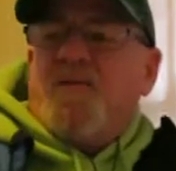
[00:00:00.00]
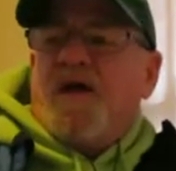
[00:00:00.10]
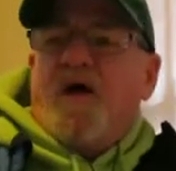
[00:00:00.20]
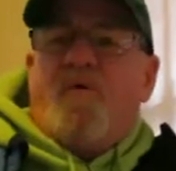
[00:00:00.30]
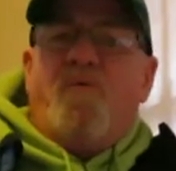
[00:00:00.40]

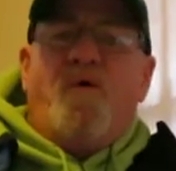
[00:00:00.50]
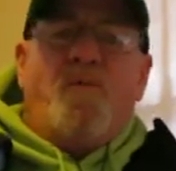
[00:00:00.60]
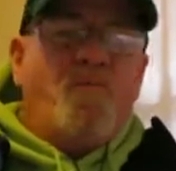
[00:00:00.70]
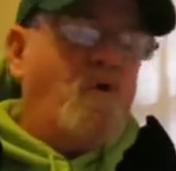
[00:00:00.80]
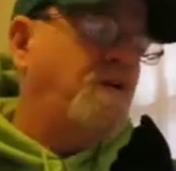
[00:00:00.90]
area.
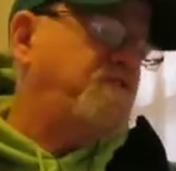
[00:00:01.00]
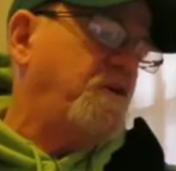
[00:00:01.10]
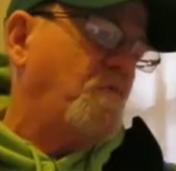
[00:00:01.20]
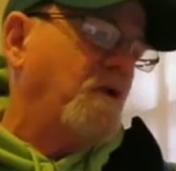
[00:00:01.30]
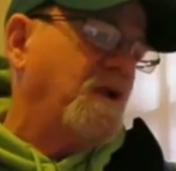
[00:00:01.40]
Once
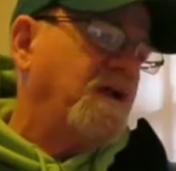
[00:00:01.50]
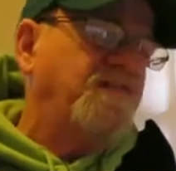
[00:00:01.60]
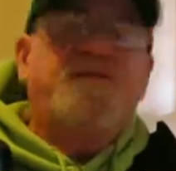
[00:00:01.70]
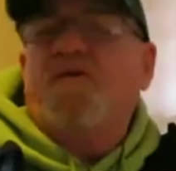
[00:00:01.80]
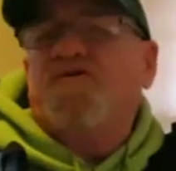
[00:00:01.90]
they're
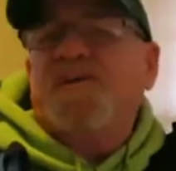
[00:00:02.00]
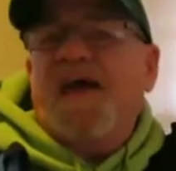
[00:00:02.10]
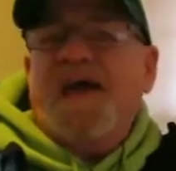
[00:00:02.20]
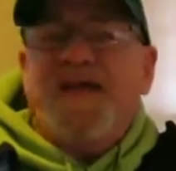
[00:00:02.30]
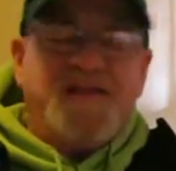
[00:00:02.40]
released, they'll
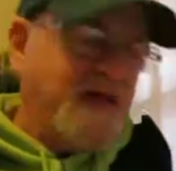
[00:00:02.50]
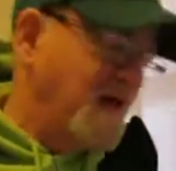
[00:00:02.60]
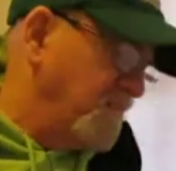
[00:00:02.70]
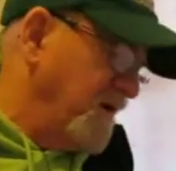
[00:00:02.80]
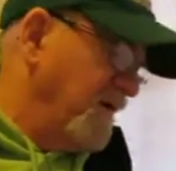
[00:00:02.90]
stay in the
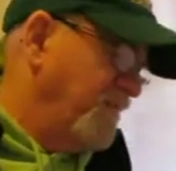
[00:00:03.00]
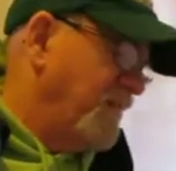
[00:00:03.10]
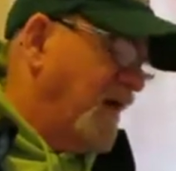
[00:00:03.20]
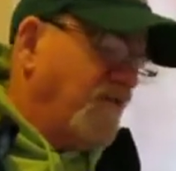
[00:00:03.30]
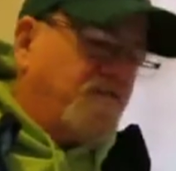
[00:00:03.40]
area.
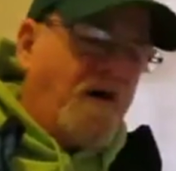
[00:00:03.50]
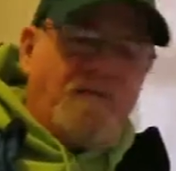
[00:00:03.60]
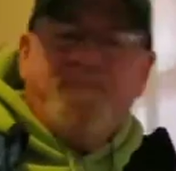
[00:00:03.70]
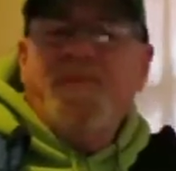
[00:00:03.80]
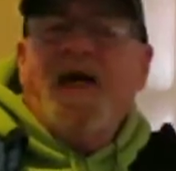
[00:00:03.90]

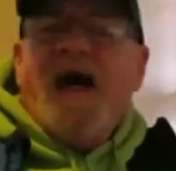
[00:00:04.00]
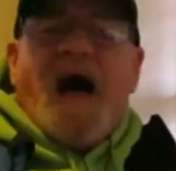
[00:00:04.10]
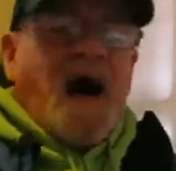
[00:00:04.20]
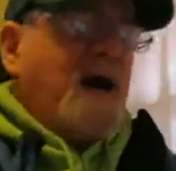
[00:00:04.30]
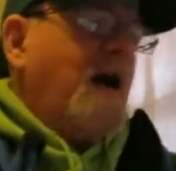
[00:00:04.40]
So,
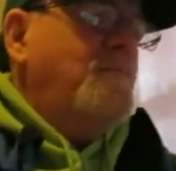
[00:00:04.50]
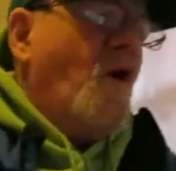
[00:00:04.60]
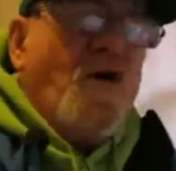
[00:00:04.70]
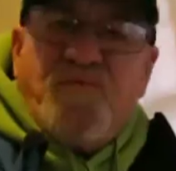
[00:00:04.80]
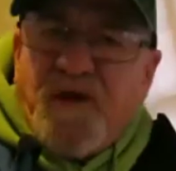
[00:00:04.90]
how come
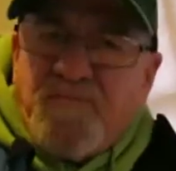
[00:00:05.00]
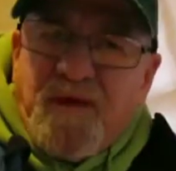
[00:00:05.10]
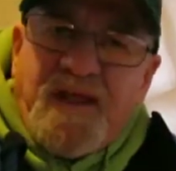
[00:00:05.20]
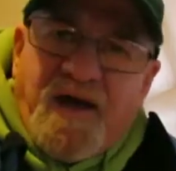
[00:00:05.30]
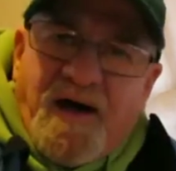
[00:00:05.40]
Irving
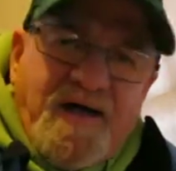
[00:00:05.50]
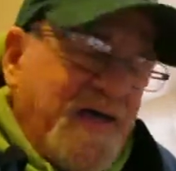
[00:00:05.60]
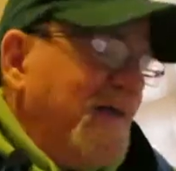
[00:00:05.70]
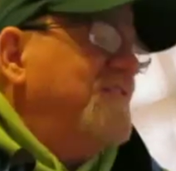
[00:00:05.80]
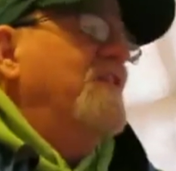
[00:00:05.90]
Media
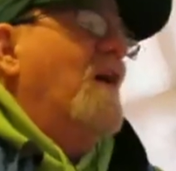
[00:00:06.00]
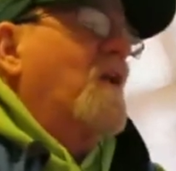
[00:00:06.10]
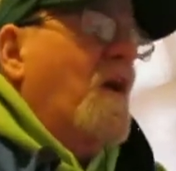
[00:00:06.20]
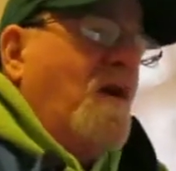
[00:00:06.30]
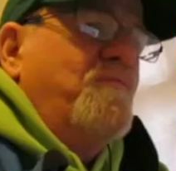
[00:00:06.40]
is
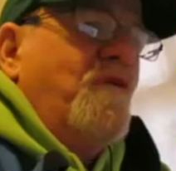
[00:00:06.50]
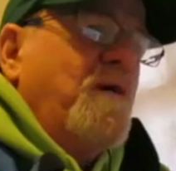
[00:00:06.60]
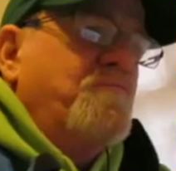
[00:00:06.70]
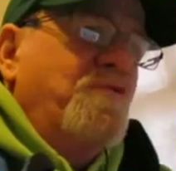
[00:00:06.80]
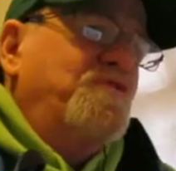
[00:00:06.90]
not
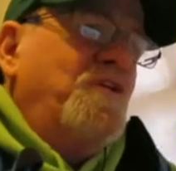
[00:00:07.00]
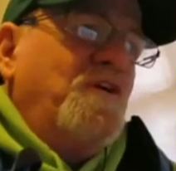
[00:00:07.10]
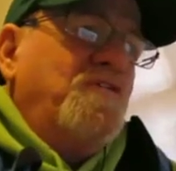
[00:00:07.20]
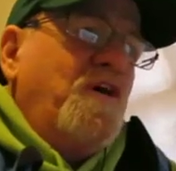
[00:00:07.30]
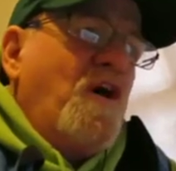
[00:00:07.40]
covering
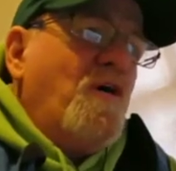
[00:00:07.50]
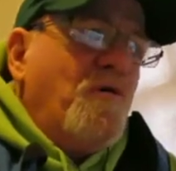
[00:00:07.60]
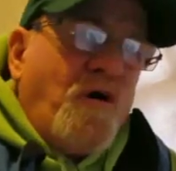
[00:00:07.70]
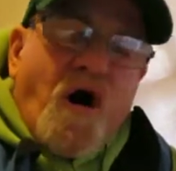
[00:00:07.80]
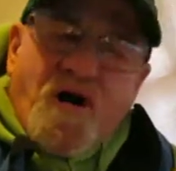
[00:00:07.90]
prisoners
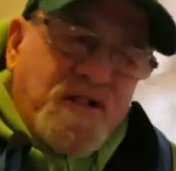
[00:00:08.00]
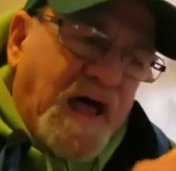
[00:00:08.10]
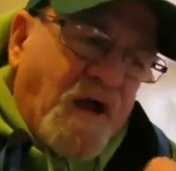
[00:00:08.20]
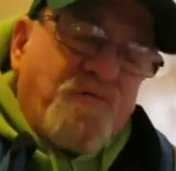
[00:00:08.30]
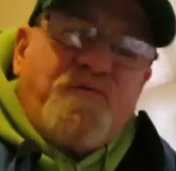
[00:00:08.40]

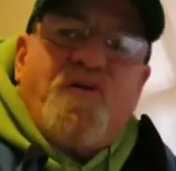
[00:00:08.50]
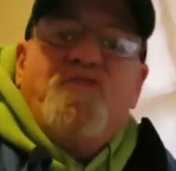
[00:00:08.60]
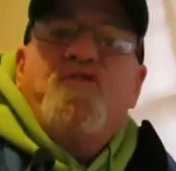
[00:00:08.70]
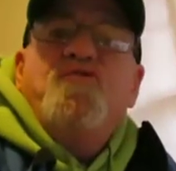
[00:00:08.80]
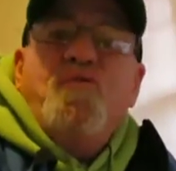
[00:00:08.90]
that are
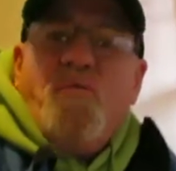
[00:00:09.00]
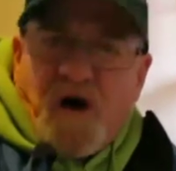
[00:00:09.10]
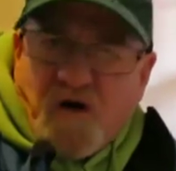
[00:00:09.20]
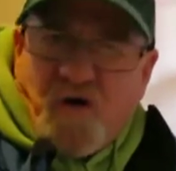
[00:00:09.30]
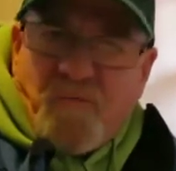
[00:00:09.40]
forced to
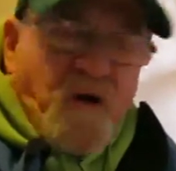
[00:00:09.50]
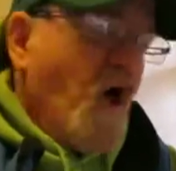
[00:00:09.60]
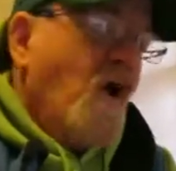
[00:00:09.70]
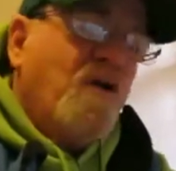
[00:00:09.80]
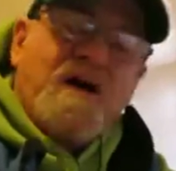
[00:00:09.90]
walk home?
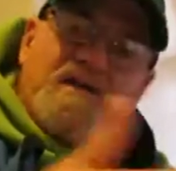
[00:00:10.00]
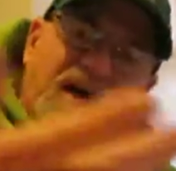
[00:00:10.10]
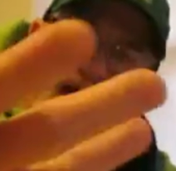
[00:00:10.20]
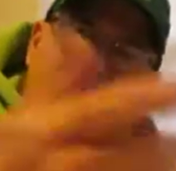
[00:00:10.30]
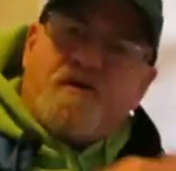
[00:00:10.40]
Look at the
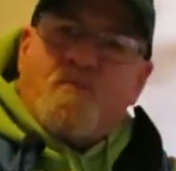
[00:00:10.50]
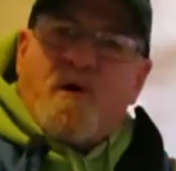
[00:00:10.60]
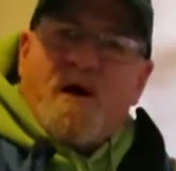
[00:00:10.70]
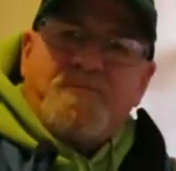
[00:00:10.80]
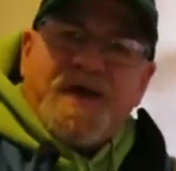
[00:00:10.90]
case of
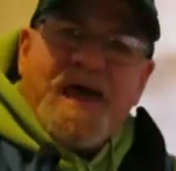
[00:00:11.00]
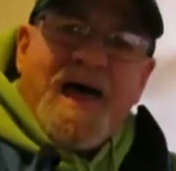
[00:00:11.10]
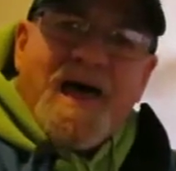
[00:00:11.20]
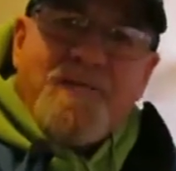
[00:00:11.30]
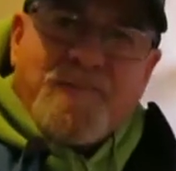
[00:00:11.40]
Robbie
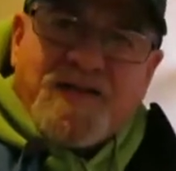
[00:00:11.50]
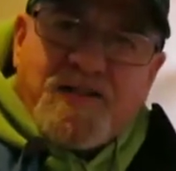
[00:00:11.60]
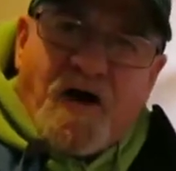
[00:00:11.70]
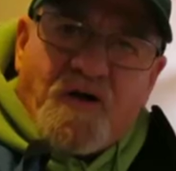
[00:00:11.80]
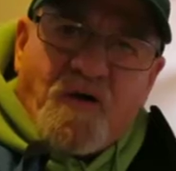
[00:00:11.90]

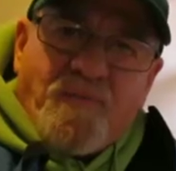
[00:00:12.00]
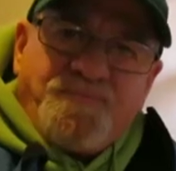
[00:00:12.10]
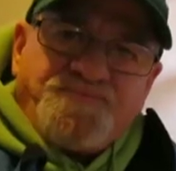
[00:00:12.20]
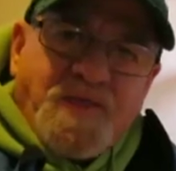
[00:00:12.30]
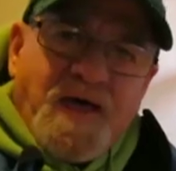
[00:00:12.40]
McDonald.
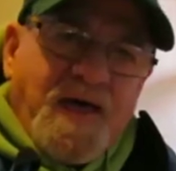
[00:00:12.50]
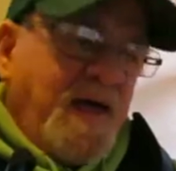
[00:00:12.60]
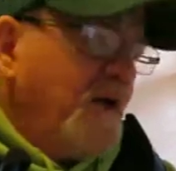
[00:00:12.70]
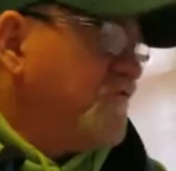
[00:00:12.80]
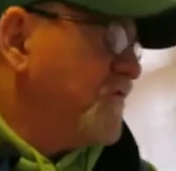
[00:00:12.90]

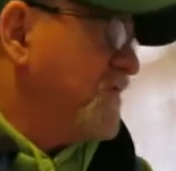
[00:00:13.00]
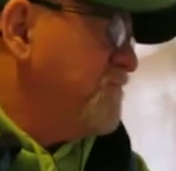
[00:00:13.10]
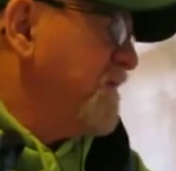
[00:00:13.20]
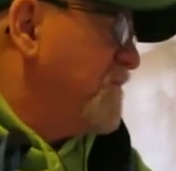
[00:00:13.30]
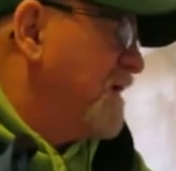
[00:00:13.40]
He should
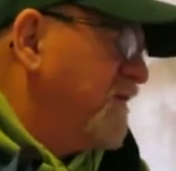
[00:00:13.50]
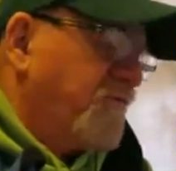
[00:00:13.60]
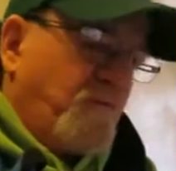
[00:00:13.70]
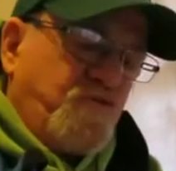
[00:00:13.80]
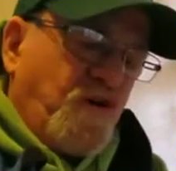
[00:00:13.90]
be released
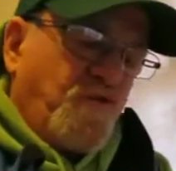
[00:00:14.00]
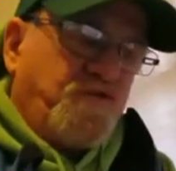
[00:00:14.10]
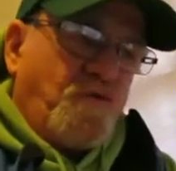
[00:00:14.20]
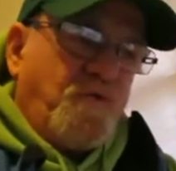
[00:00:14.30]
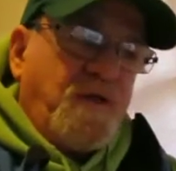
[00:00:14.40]
from jail
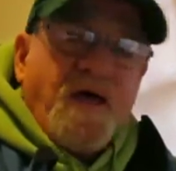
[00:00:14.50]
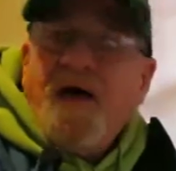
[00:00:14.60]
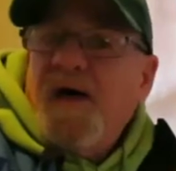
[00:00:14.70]
soon.